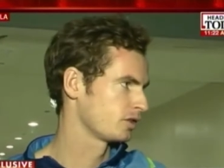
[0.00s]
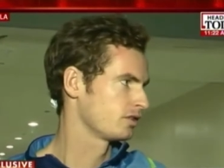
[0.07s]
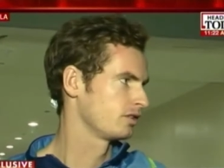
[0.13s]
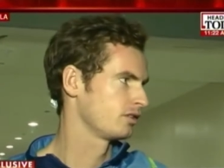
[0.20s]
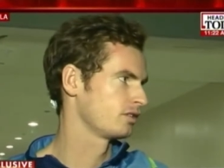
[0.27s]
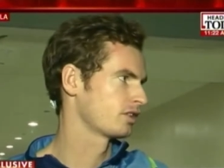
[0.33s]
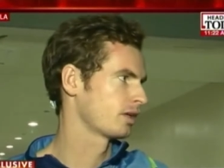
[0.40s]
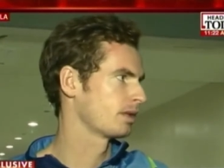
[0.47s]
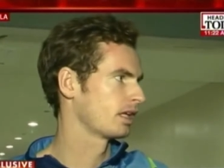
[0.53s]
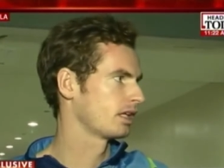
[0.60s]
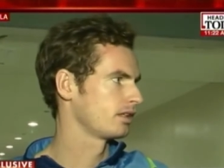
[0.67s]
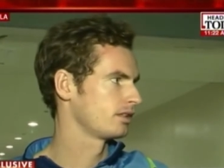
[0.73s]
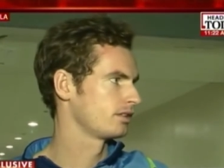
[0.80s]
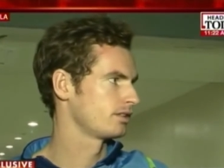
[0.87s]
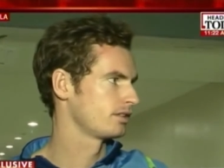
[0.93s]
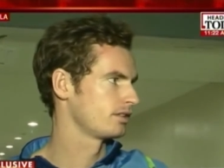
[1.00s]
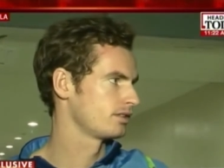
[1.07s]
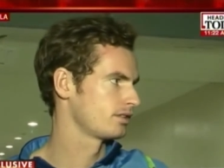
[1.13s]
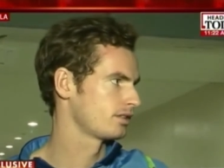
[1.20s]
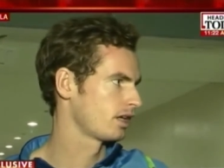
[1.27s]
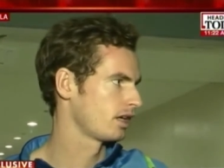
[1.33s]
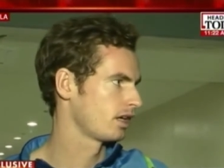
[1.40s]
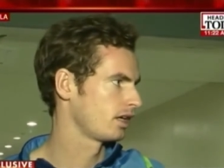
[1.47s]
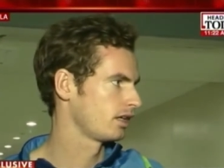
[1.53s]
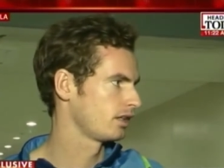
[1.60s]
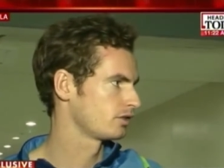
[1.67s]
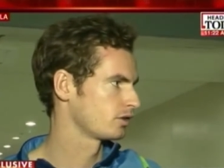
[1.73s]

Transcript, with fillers: So to do something like this is uh,